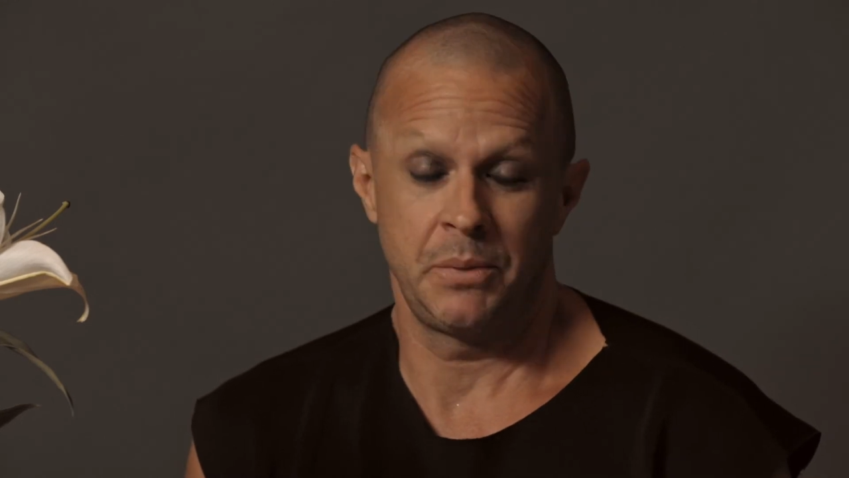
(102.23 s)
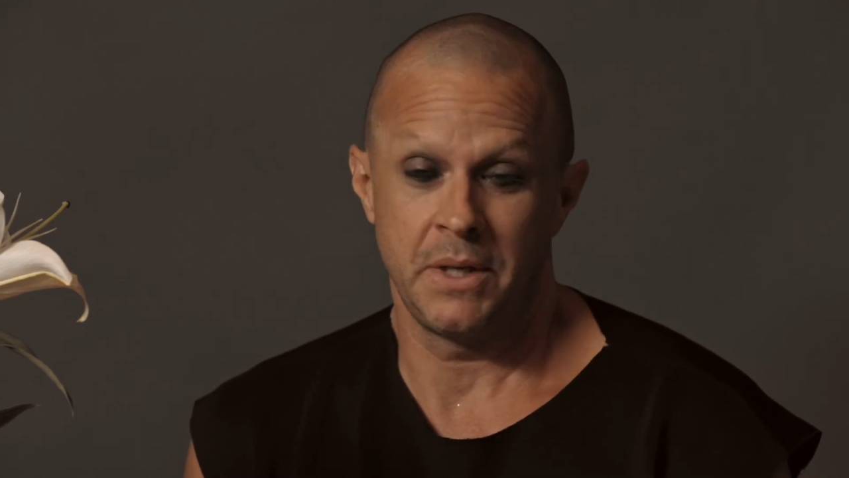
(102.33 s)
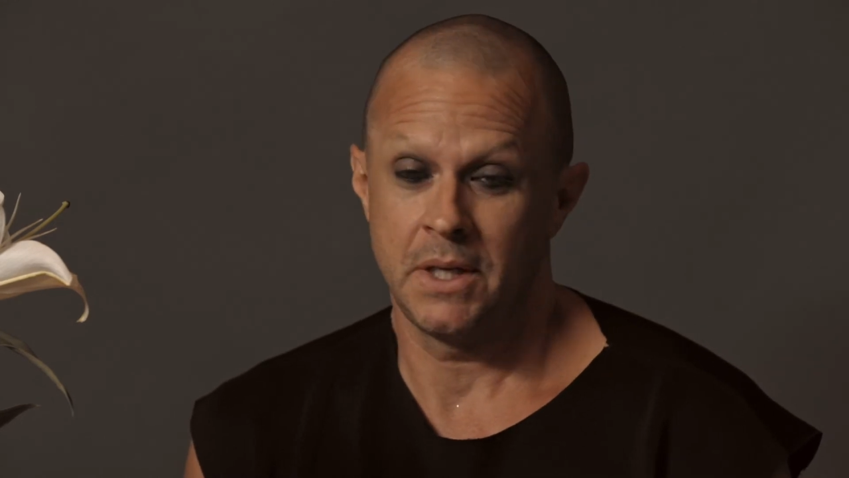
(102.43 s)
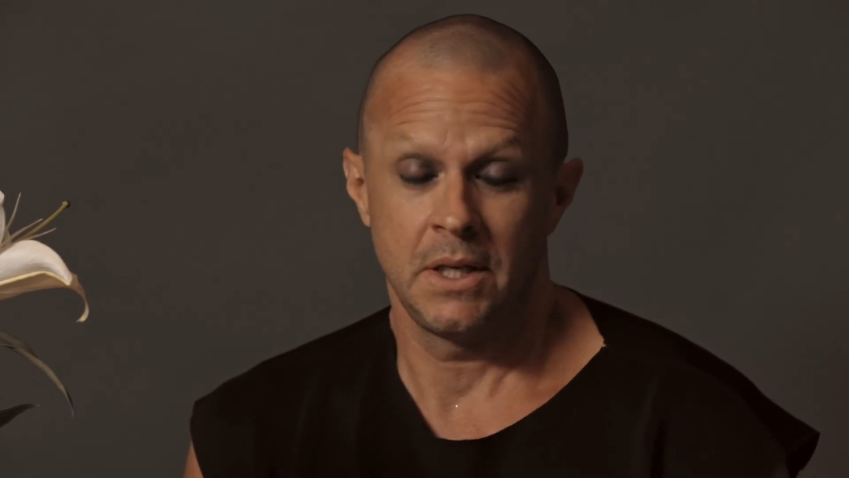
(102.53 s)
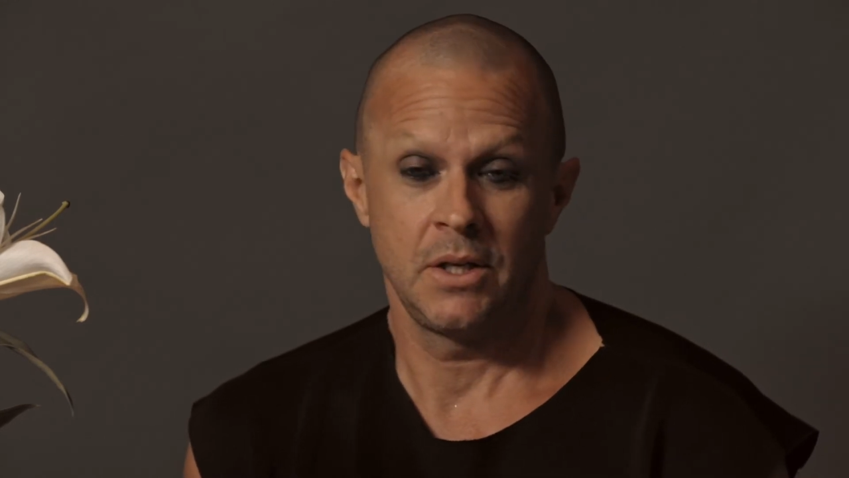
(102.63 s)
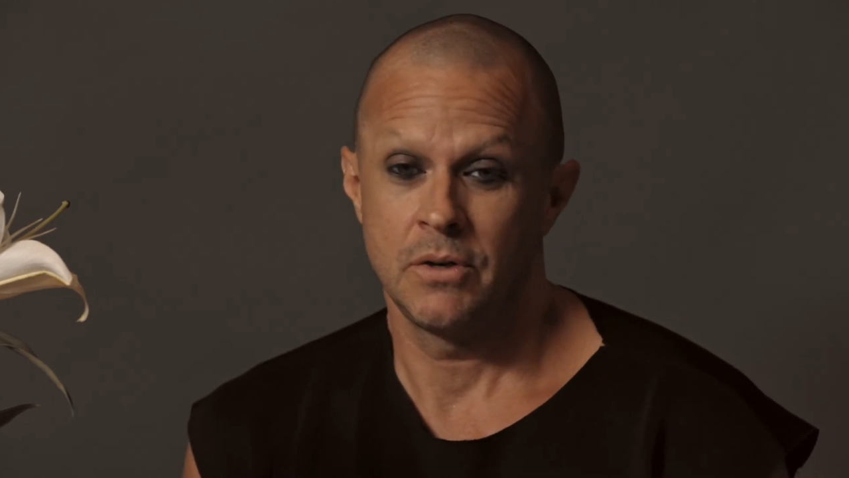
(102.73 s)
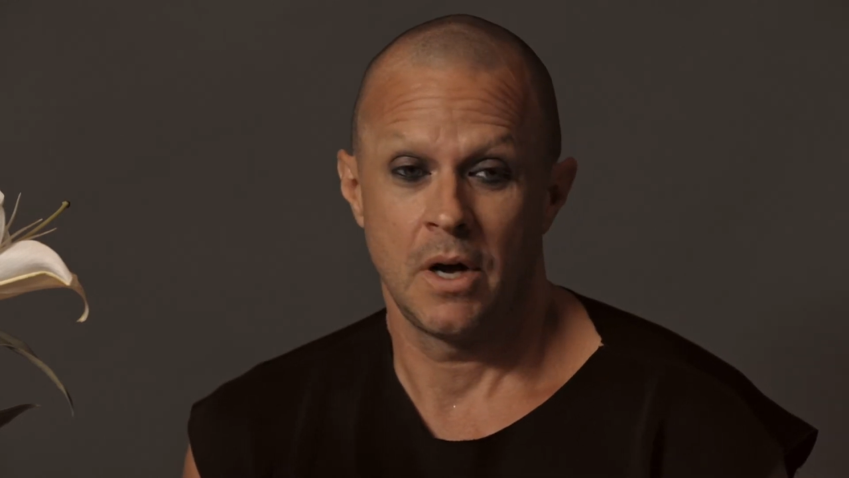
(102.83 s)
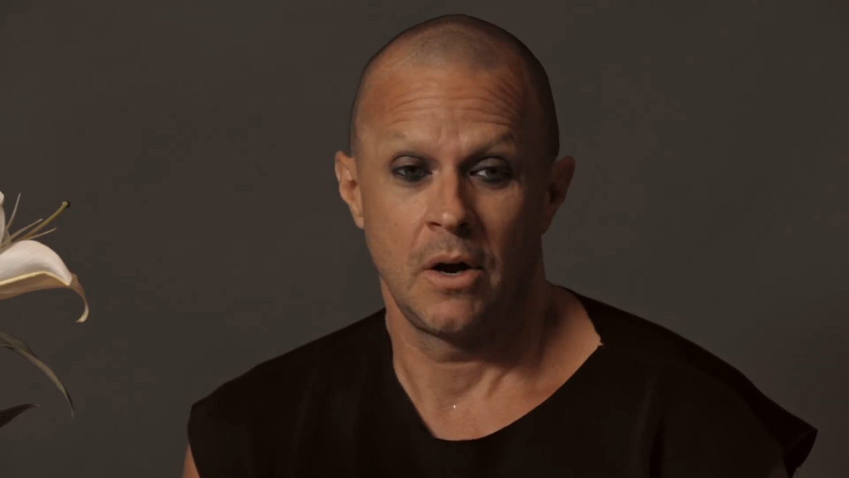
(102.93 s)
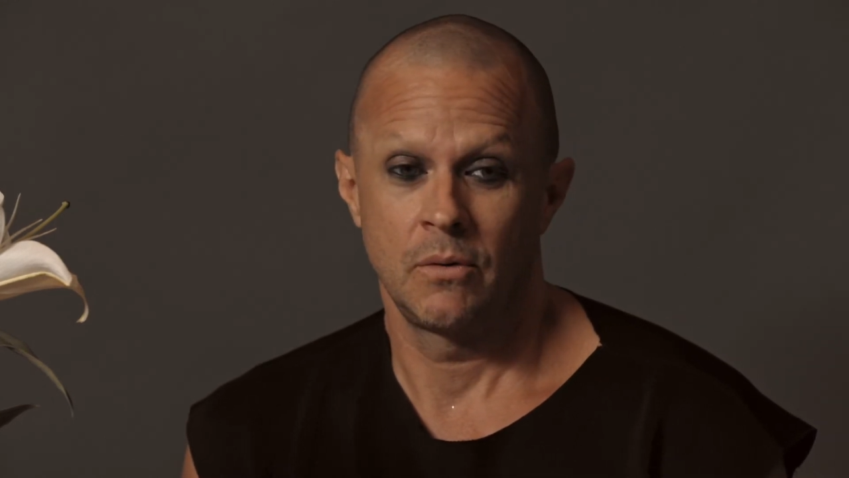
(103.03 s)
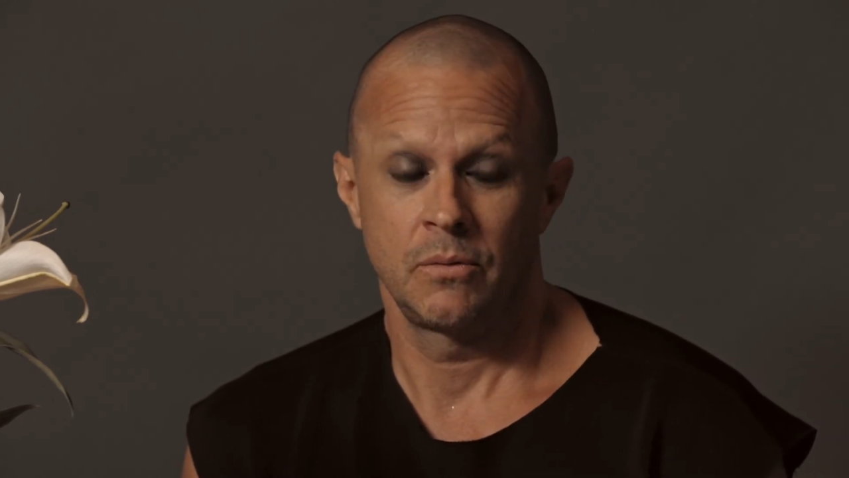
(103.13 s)
to be, you
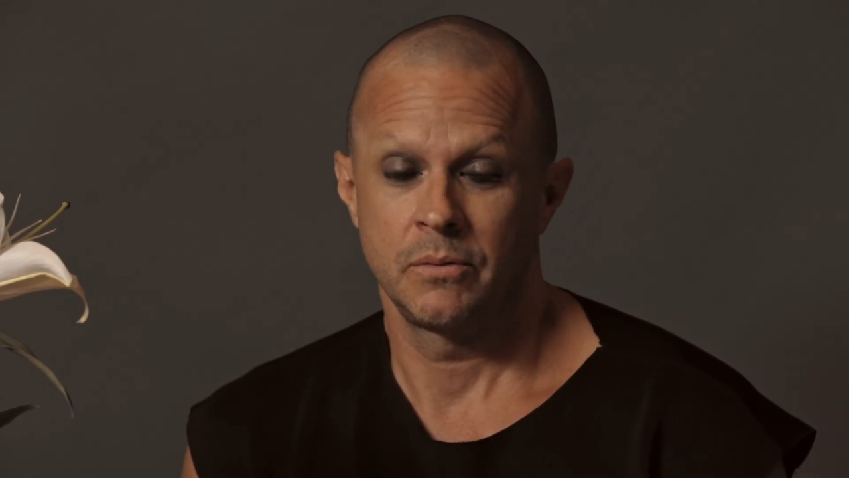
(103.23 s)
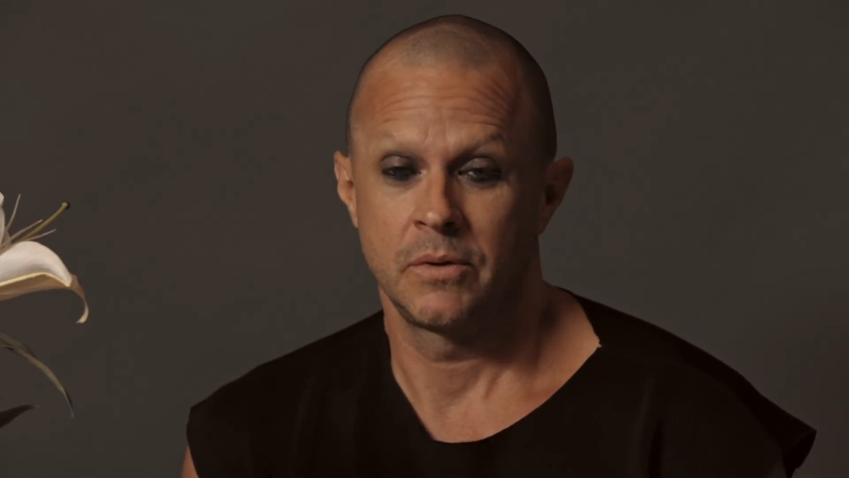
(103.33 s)
know,